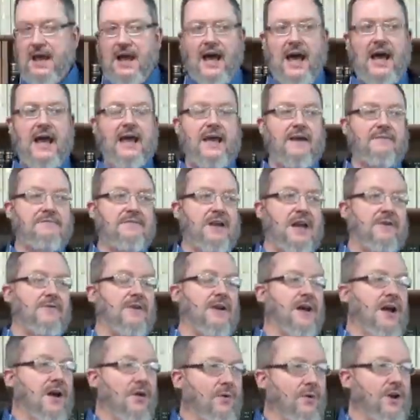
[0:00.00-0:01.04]
I have
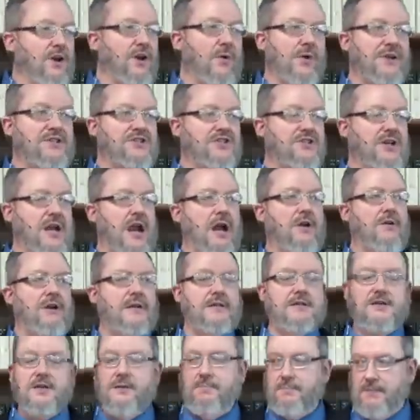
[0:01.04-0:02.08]
never, well, you know what's
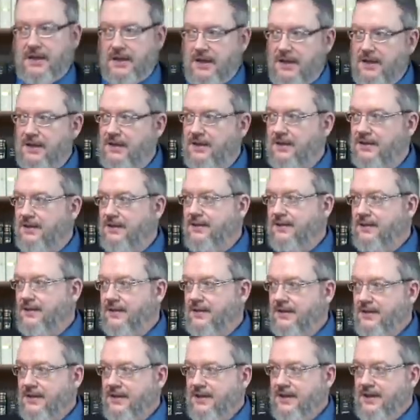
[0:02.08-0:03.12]
scary to me
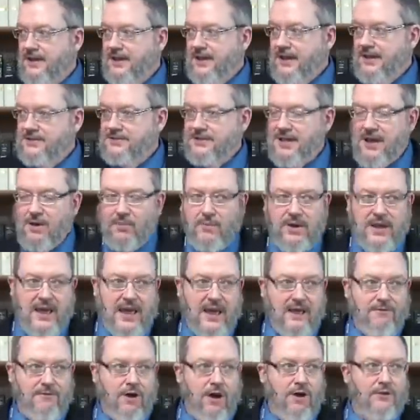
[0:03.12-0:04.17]
is that we
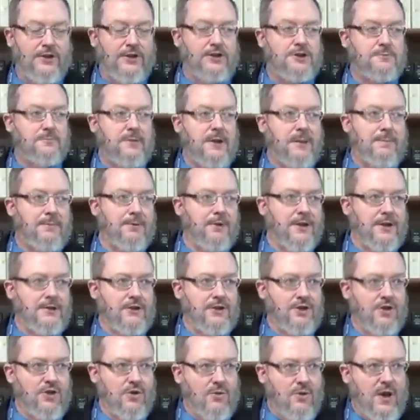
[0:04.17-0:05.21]
have all these people in
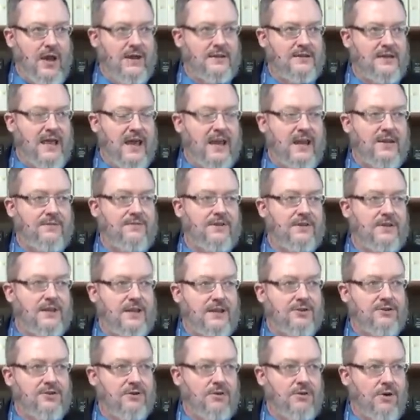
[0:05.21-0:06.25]
the UN can't even
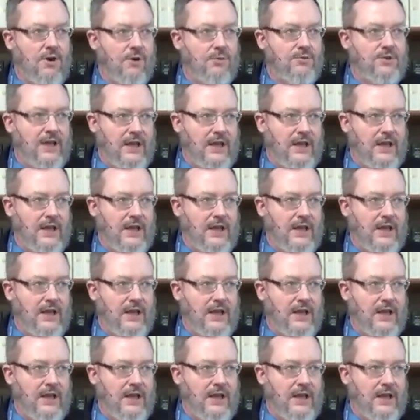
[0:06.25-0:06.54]
get their own